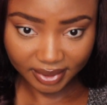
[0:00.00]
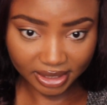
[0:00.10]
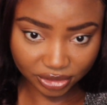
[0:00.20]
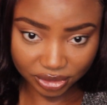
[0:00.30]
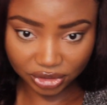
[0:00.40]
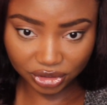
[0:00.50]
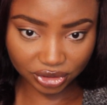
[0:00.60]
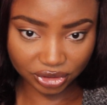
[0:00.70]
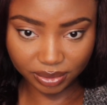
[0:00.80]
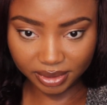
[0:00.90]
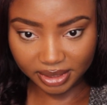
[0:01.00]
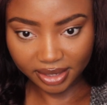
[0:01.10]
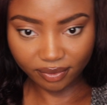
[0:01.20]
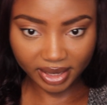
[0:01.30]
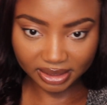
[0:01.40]
I usually just do it
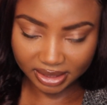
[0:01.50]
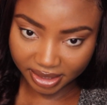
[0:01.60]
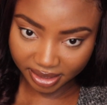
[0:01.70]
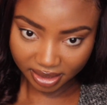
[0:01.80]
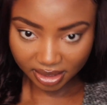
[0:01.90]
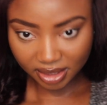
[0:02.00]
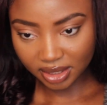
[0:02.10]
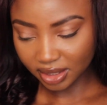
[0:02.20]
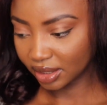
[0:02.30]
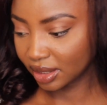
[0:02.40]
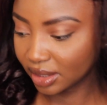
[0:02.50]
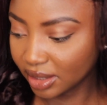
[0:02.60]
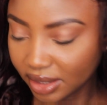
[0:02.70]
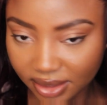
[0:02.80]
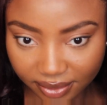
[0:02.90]
like right there
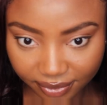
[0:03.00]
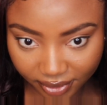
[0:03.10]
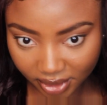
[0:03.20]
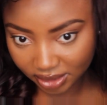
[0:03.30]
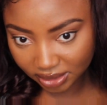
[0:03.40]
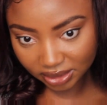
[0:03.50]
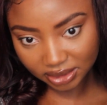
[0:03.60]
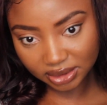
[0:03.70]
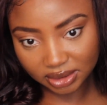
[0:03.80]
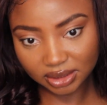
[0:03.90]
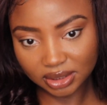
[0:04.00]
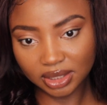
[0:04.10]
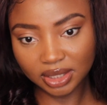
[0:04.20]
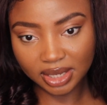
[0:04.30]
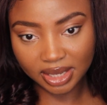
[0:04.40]
in the front,
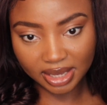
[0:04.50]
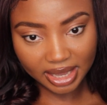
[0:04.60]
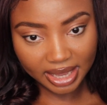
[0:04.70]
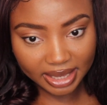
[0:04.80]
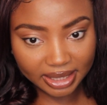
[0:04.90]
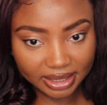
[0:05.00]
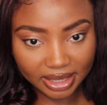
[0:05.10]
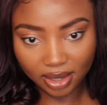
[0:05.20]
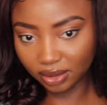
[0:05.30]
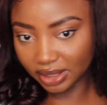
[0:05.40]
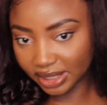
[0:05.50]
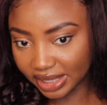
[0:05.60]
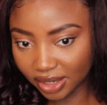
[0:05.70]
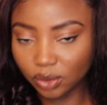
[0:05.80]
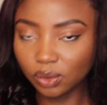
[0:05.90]
and I'll let
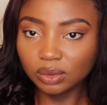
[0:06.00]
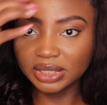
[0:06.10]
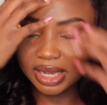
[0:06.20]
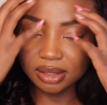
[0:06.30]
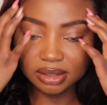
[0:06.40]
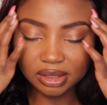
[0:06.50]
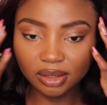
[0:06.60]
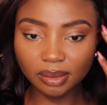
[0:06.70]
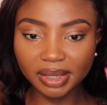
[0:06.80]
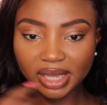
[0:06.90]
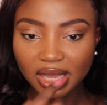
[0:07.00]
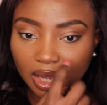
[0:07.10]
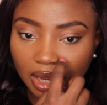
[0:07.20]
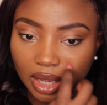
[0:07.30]
that cool down a little bit.